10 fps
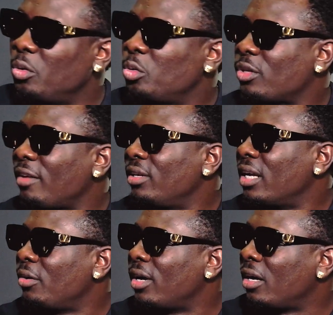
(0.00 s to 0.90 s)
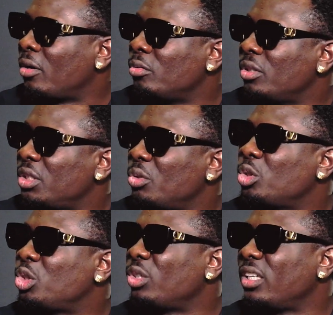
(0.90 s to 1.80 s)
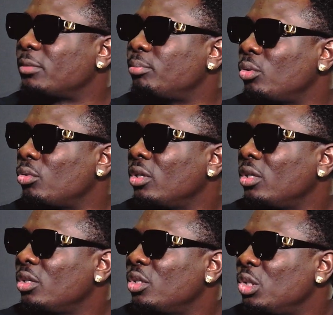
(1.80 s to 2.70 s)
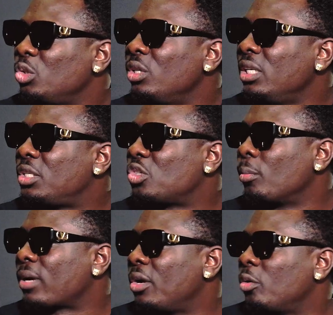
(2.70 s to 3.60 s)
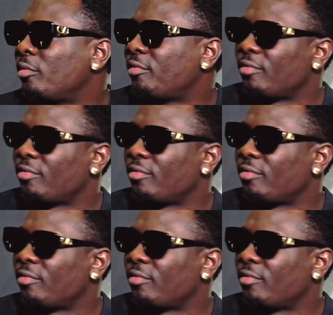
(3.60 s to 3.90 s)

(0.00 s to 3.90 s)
Traveling around, the whole stress, bro. You need some kind of.